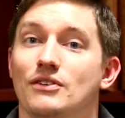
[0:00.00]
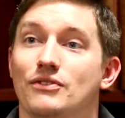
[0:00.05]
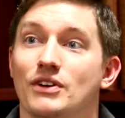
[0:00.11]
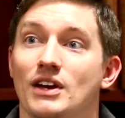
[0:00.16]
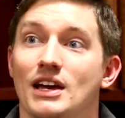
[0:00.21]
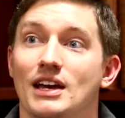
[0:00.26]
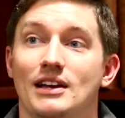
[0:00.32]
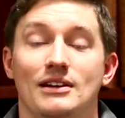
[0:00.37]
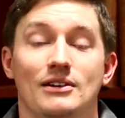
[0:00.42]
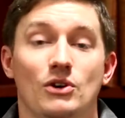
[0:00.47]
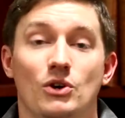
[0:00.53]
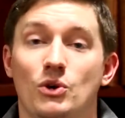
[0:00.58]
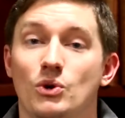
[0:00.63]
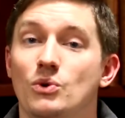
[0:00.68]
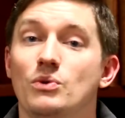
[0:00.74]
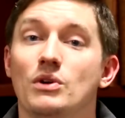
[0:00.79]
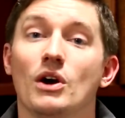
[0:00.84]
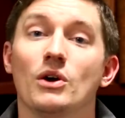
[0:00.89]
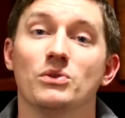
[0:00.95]
of
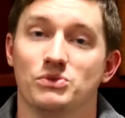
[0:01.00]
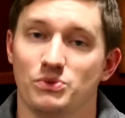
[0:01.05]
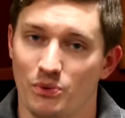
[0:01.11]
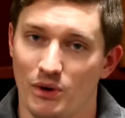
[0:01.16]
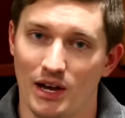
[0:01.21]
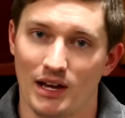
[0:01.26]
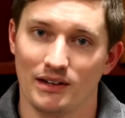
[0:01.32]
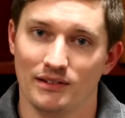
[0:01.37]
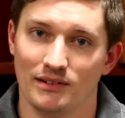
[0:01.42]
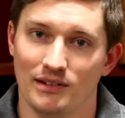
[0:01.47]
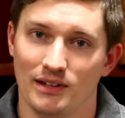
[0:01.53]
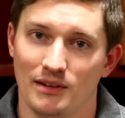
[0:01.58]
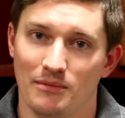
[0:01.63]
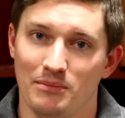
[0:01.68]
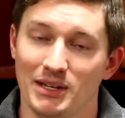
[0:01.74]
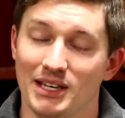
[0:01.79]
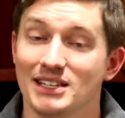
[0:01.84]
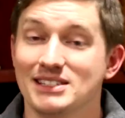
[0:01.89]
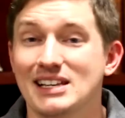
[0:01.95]
who knows what.
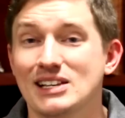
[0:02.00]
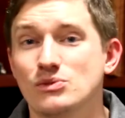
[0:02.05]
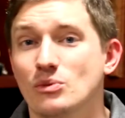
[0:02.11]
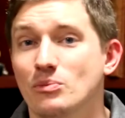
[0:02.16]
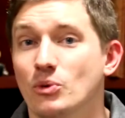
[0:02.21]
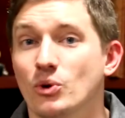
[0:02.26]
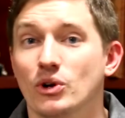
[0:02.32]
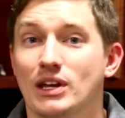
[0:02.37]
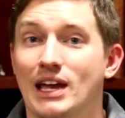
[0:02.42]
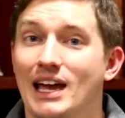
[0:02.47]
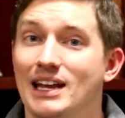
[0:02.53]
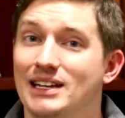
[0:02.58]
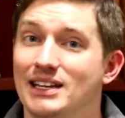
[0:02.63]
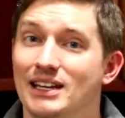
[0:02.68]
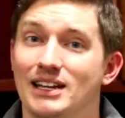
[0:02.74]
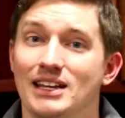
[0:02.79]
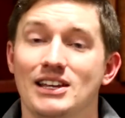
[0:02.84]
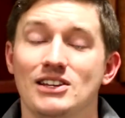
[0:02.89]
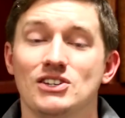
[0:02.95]
Because that's what Mordecai
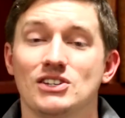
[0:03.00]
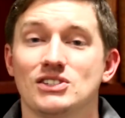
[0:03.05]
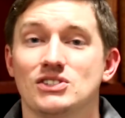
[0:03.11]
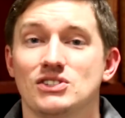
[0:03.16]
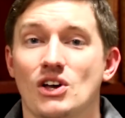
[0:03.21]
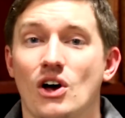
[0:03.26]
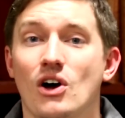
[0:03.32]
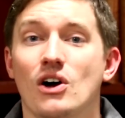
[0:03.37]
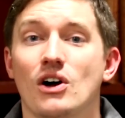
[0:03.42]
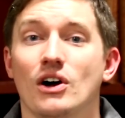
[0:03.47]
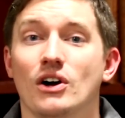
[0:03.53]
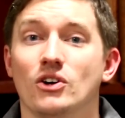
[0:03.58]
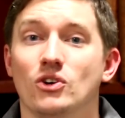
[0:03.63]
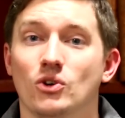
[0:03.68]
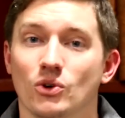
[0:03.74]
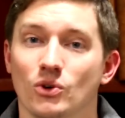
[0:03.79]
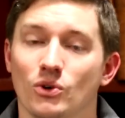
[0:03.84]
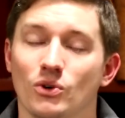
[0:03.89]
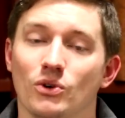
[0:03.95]
did. He just saw a
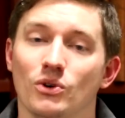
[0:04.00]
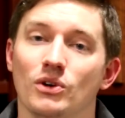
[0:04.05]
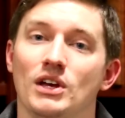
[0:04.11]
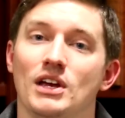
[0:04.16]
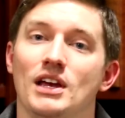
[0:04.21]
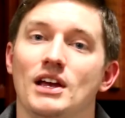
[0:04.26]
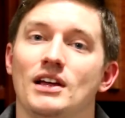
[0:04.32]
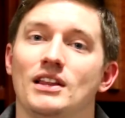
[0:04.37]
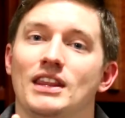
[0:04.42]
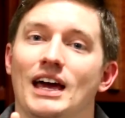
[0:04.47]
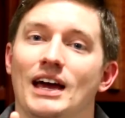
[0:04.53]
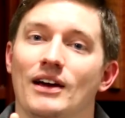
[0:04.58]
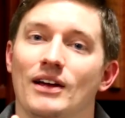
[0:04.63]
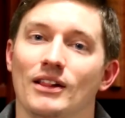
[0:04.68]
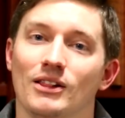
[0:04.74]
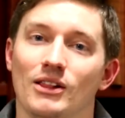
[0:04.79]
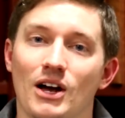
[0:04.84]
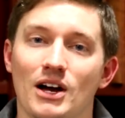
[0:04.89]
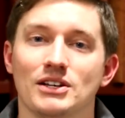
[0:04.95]
girl
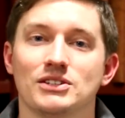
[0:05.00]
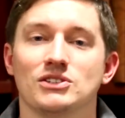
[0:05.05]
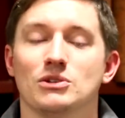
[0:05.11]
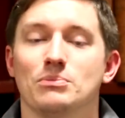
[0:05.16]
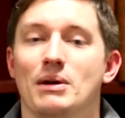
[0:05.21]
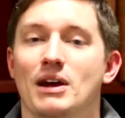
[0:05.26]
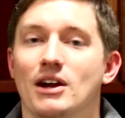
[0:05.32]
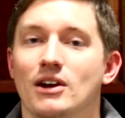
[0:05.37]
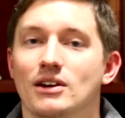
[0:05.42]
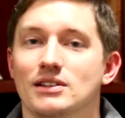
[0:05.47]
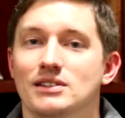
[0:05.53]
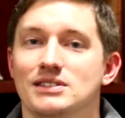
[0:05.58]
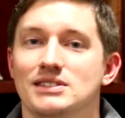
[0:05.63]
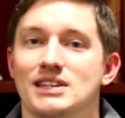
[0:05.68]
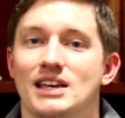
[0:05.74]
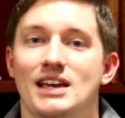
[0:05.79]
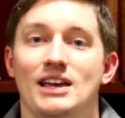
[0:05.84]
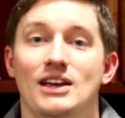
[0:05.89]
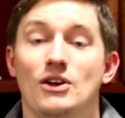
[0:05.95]
that lost her
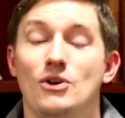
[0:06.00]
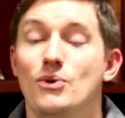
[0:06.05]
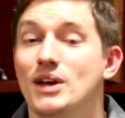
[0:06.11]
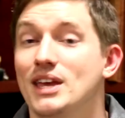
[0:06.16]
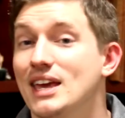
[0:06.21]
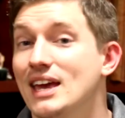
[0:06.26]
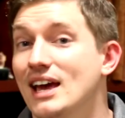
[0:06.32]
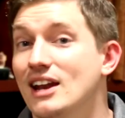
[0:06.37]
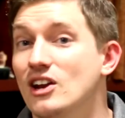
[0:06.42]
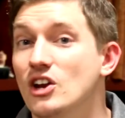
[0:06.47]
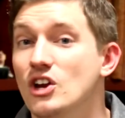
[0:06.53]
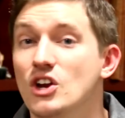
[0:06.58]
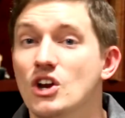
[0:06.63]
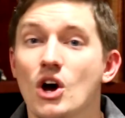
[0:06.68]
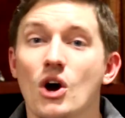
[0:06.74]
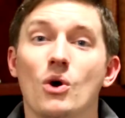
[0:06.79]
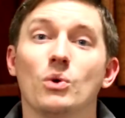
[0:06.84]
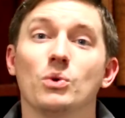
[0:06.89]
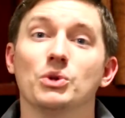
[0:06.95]
parents, who he had
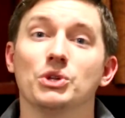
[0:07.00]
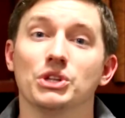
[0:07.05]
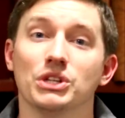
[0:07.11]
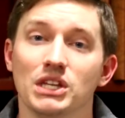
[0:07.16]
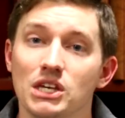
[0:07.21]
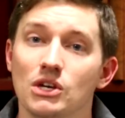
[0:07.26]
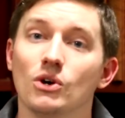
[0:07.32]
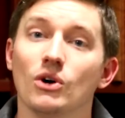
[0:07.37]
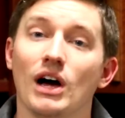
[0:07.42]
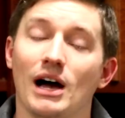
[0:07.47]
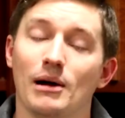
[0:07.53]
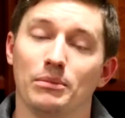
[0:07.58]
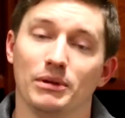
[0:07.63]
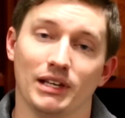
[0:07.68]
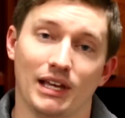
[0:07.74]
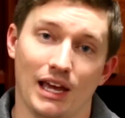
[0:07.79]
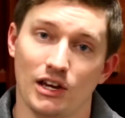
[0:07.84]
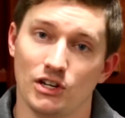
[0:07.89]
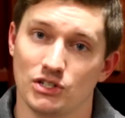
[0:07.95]
no legal
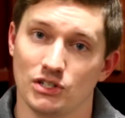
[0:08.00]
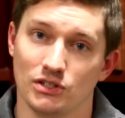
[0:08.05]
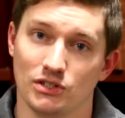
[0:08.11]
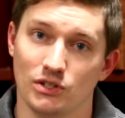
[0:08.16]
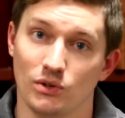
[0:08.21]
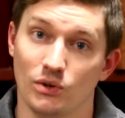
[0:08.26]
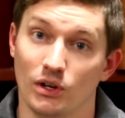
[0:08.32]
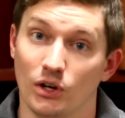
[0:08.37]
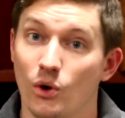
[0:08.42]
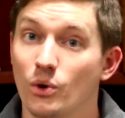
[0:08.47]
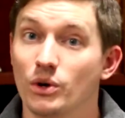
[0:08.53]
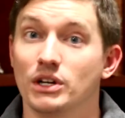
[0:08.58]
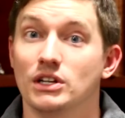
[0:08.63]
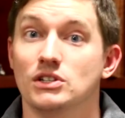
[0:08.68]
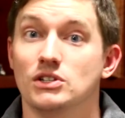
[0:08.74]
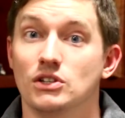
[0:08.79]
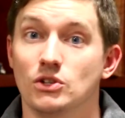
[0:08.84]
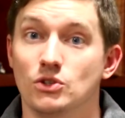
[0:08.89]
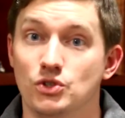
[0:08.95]
obligation to,
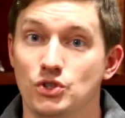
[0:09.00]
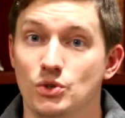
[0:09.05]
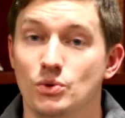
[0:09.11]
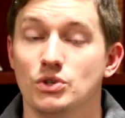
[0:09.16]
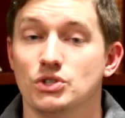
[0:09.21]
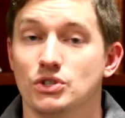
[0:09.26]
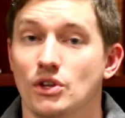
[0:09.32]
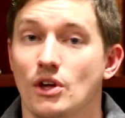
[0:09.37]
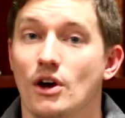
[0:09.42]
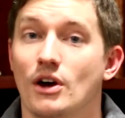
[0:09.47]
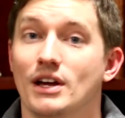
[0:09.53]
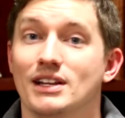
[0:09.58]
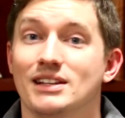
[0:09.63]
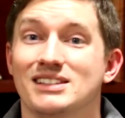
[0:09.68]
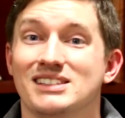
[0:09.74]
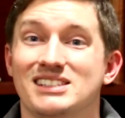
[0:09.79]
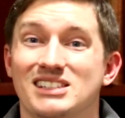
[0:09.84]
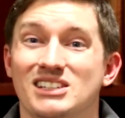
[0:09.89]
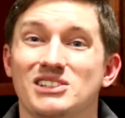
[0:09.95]
according to the Jewish law,
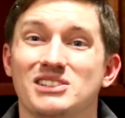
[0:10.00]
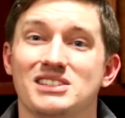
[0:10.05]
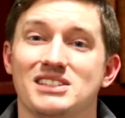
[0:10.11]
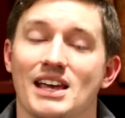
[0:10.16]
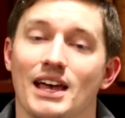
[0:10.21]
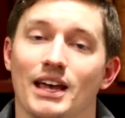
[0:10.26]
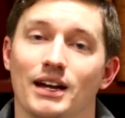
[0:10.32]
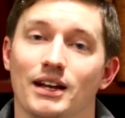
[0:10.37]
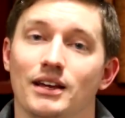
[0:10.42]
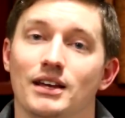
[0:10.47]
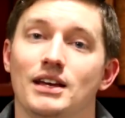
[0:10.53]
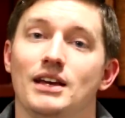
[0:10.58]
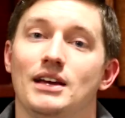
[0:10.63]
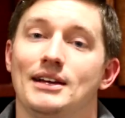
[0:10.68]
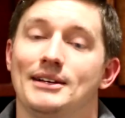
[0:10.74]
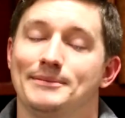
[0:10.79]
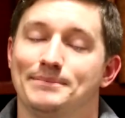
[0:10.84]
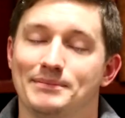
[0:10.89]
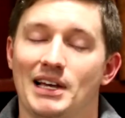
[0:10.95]
and still said,
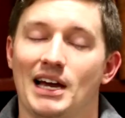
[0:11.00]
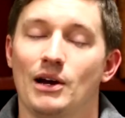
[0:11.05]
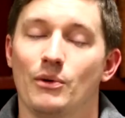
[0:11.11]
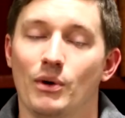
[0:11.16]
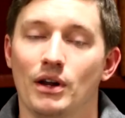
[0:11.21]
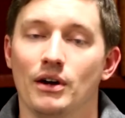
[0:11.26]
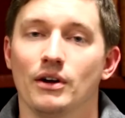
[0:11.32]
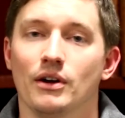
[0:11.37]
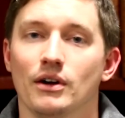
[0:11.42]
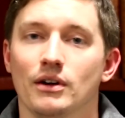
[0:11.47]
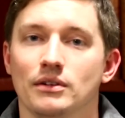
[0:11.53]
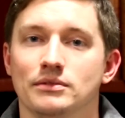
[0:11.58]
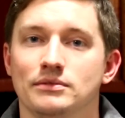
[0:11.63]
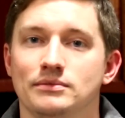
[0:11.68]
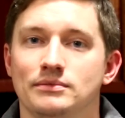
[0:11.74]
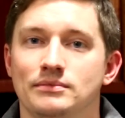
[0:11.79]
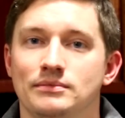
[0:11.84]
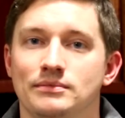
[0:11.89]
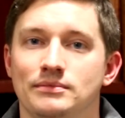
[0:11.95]
I want her.
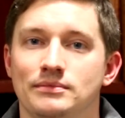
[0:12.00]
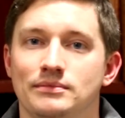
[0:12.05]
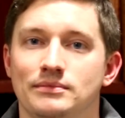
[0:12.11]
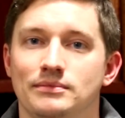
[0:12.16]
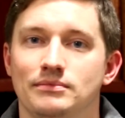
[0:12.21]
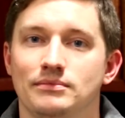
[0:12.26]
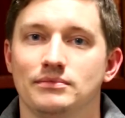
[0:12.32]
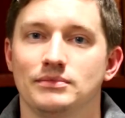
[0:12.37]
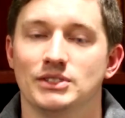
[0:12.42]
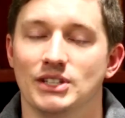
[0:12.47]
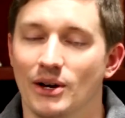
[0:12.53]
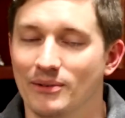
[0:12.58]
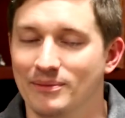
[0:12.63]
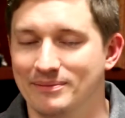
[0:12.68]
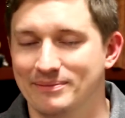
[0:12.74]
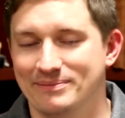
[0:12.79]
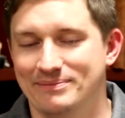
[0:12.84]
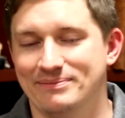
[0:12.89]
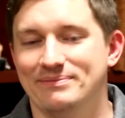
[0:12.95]
So
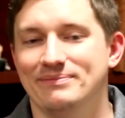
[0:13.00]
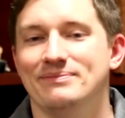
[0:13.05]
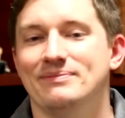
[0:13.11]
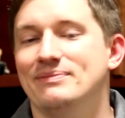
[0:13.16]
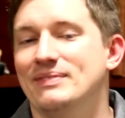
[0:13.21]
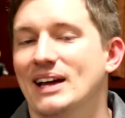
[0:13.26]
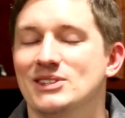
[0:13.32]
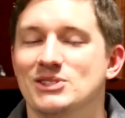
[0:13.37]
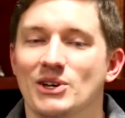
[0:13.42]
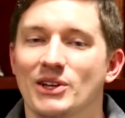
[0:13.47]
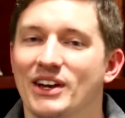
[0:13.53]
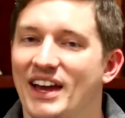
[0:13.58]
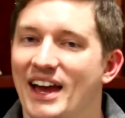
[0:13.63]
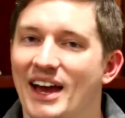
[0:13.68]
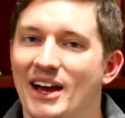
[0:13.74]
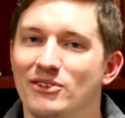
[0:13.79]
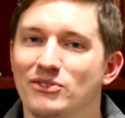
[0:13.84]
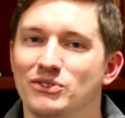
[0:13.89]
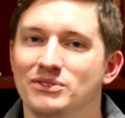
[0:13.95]
that's all I
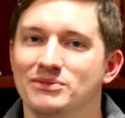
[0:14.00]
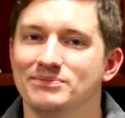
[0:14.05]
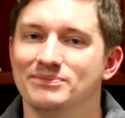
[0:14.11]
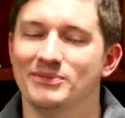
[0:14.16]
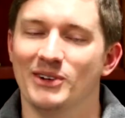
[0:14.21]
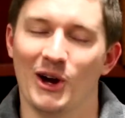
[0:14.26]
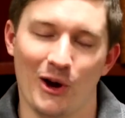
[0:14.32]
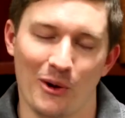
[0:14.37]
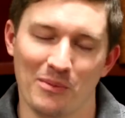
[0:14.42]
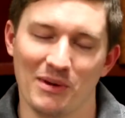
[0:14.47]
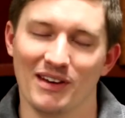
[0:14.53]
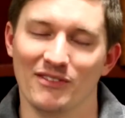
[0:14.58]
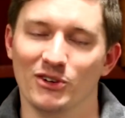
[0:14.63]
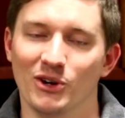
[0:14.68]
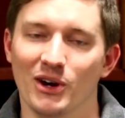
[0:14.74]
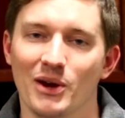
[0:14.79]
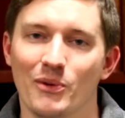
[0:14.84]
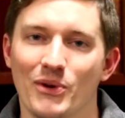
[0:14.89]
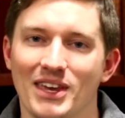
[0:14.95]
have. I hope you have a
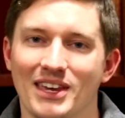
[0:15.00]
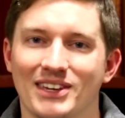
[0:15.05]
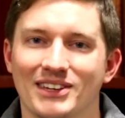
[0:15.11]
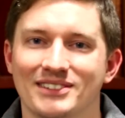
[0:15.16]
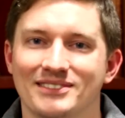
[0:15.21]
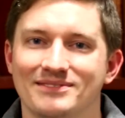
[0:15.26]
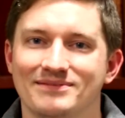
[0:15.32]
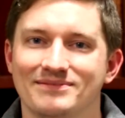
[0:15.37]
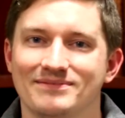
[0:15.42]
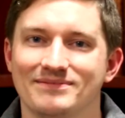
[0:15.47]
great week.